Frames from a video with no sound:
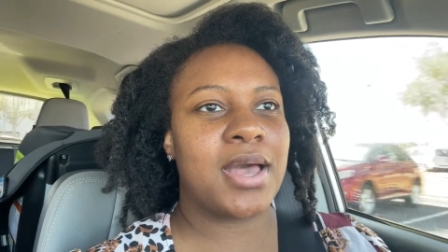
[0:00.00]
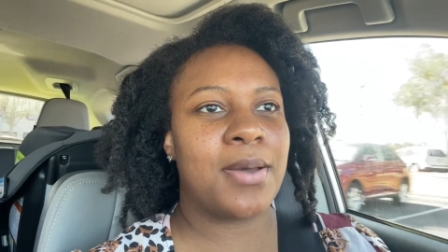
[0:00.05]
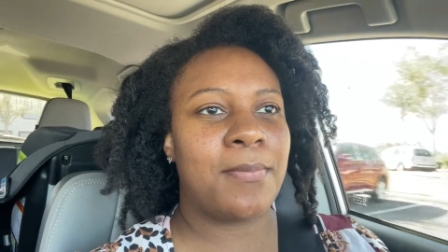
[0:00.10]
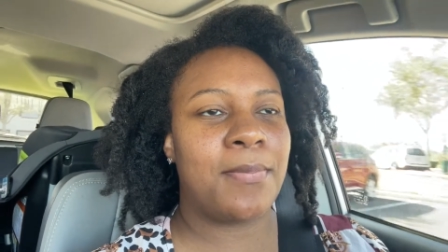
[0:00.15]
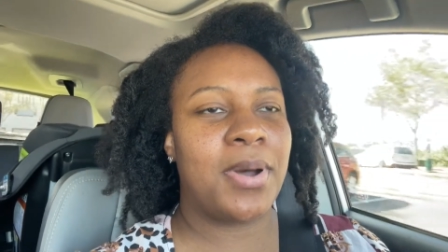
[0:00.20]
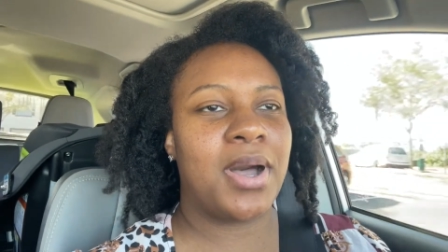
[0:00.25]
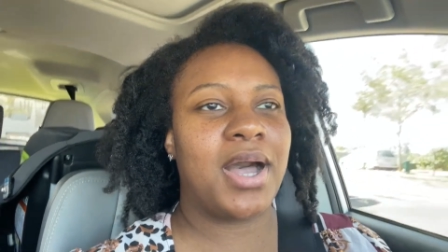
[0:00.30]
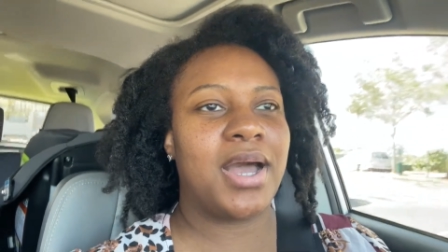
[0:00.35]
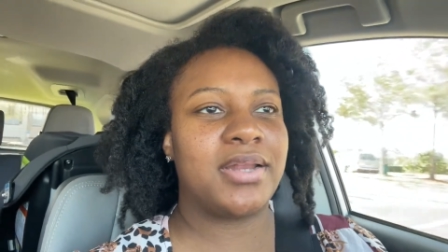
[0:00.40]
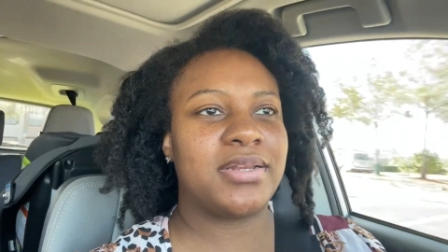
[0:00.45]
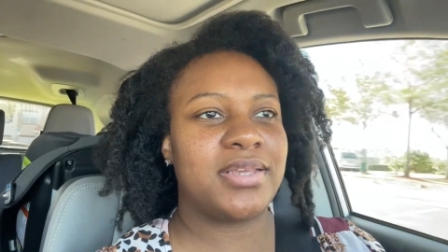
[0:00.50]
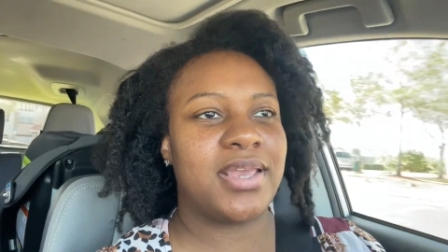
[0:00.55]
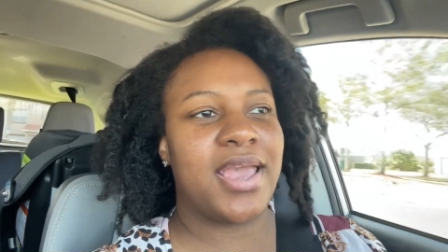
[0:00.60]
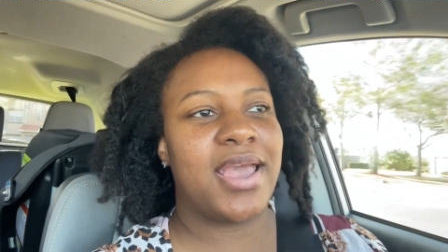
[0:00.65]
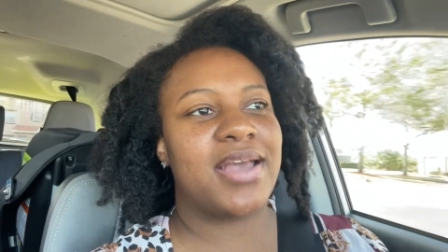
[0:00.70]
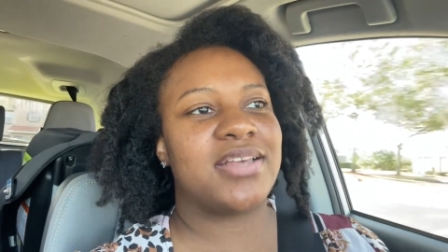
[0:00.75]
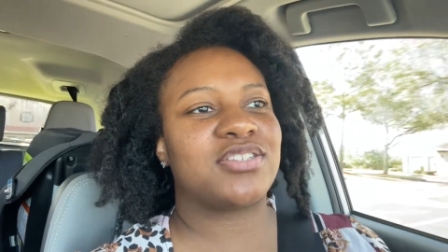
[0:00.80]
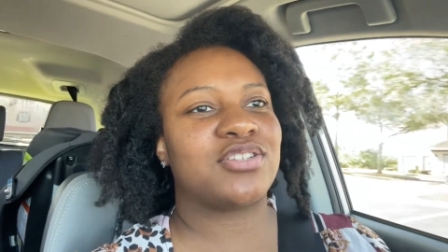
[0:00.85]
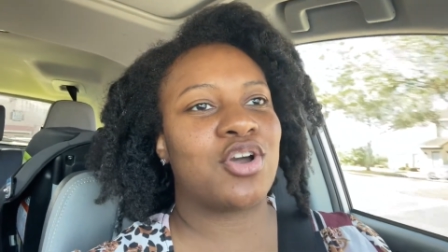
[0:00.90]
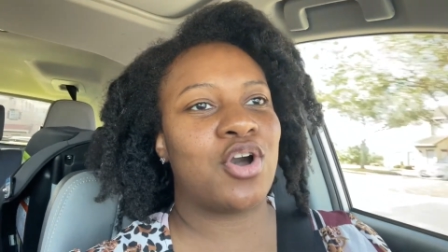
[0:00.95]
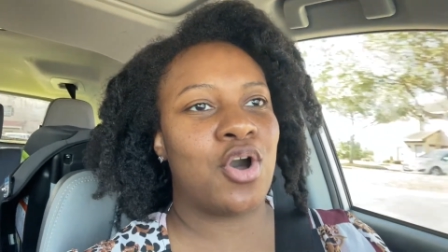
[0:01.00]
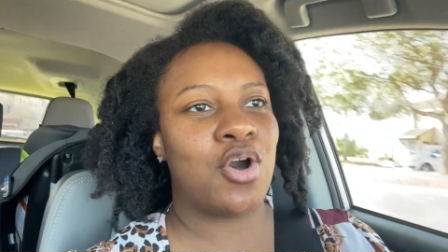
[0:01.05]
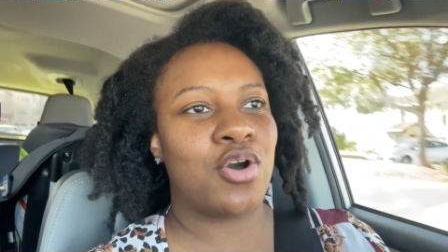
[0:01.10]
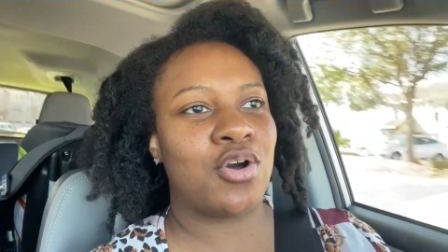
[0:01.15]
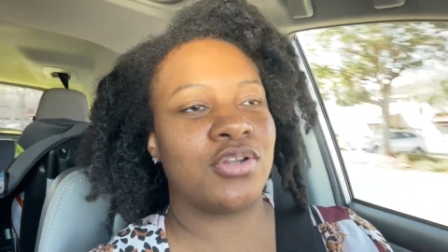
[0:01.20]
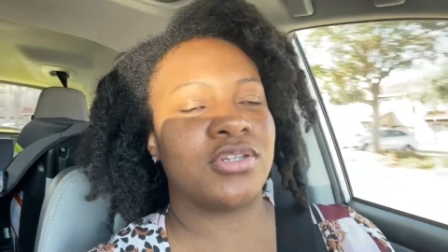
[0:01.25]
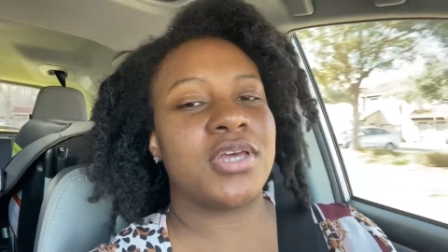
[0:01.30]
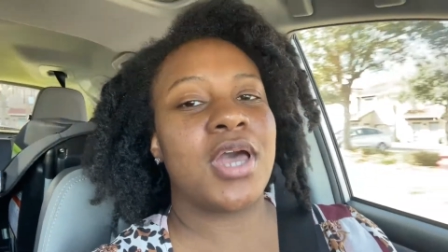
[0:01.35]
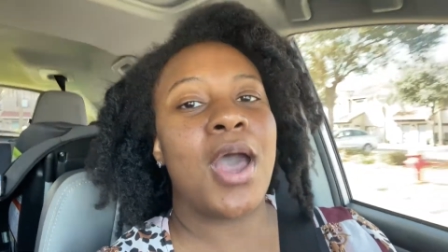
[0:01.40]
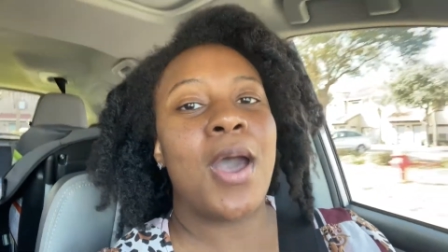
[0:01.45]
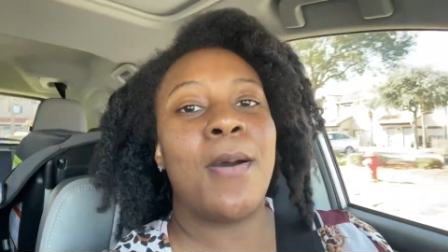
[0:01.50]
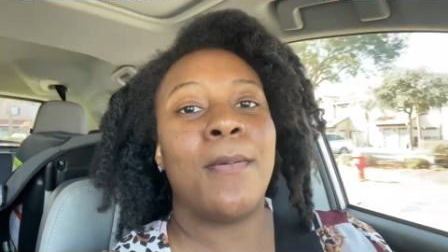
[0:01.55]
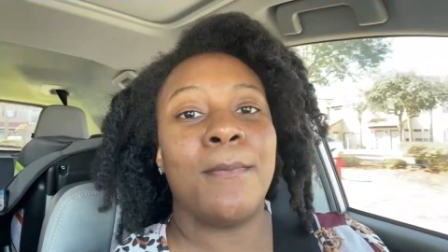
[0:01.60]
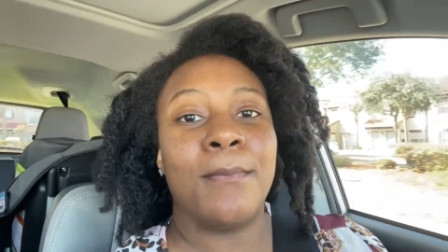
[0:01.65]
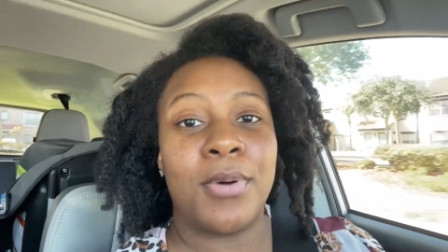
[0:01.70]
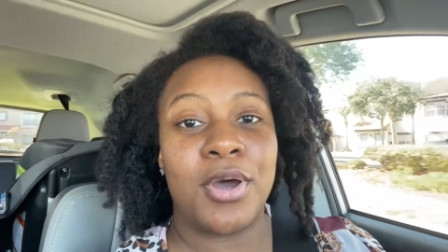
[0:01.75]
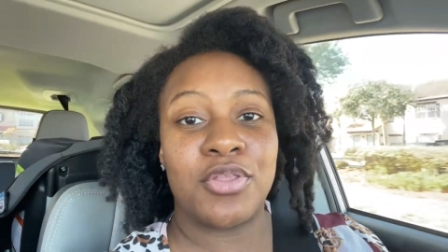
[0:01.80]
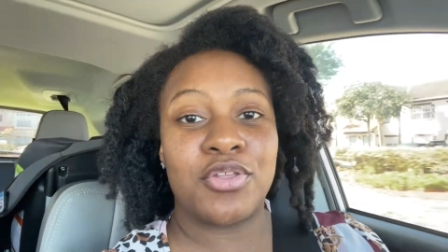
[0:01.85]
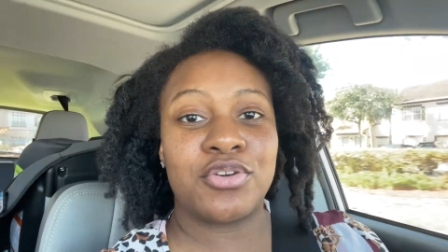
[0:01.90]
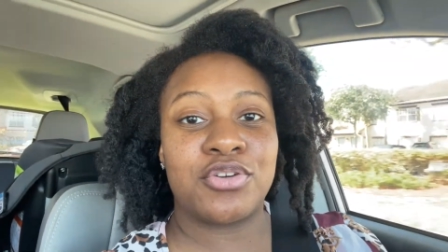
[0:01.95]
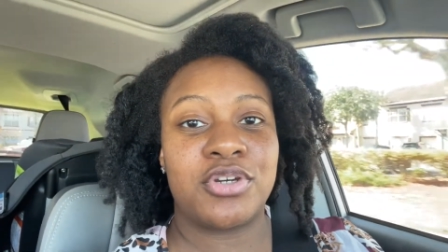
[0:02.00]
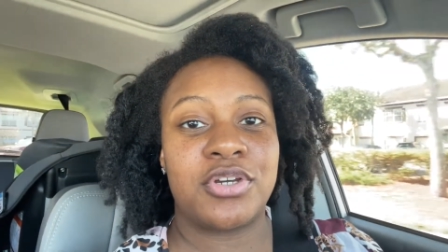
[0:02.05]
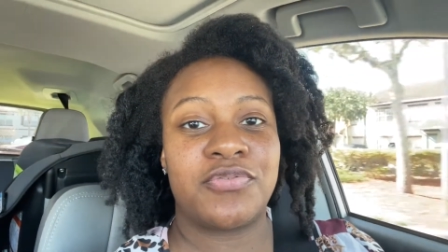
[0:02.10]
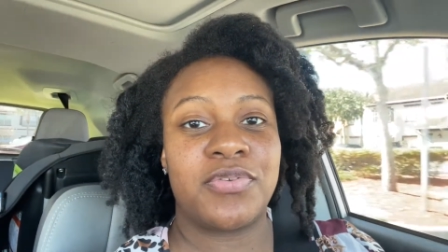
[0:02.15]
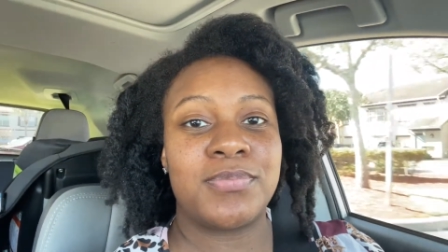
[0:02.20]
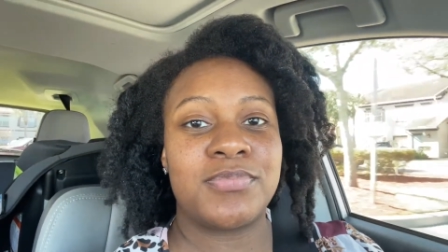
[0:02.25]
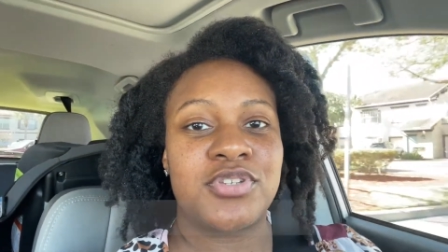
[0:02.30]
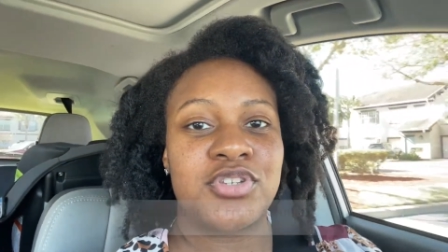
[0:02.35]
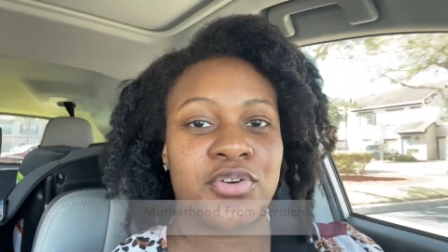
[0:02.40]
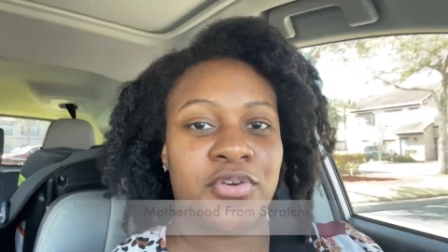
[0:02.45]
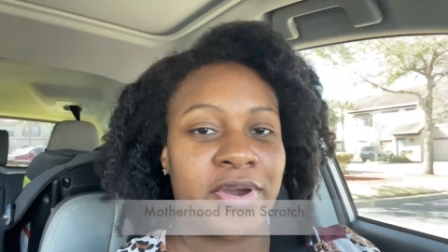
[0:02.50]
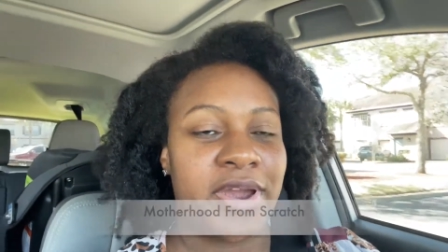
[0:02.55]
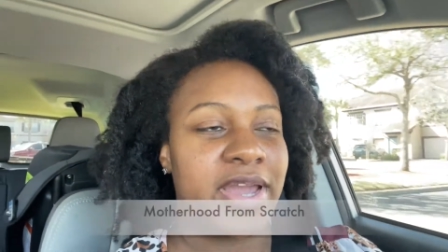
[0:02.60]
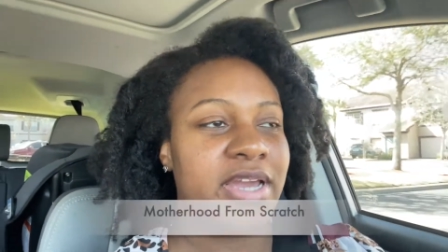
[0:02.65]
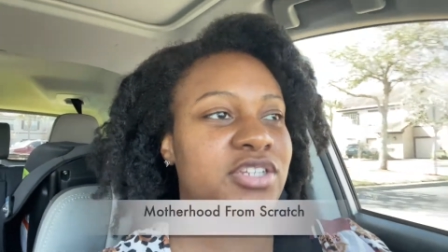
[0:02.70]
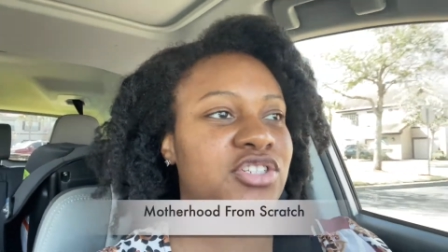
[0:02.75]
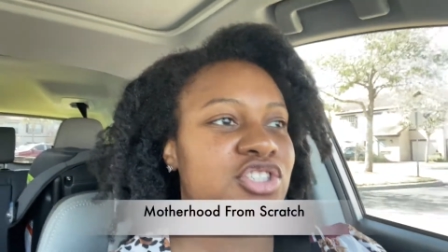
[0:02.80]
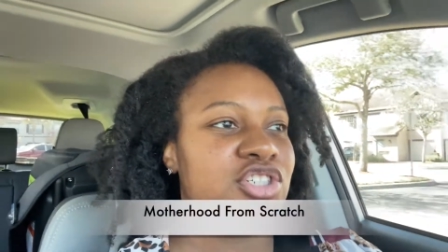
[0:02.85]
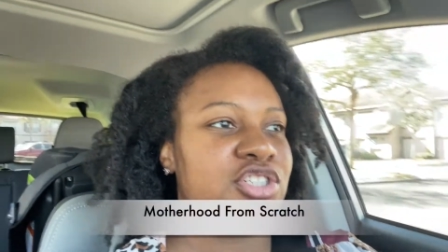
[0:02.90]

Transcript: a podcast called Motherhood from Scratch.